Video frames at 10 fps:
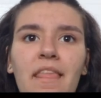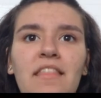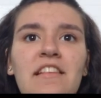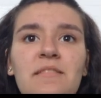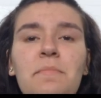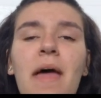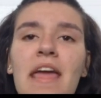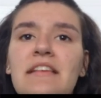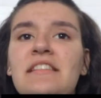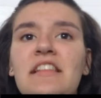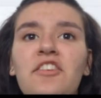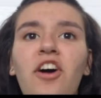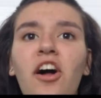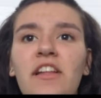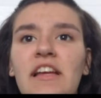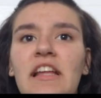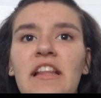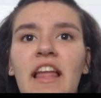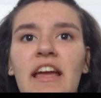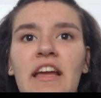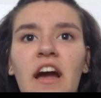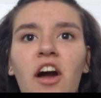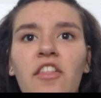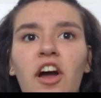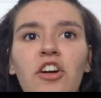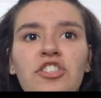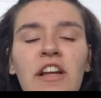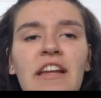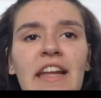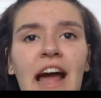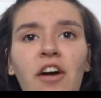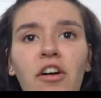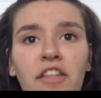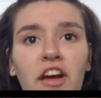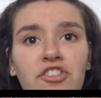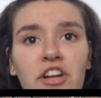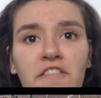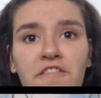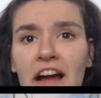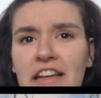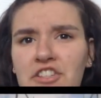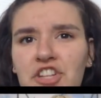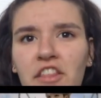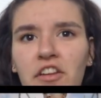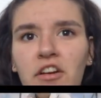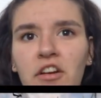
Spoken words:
This maze that they're all in, like, are they all trying to get out? Are they all trying to find each other?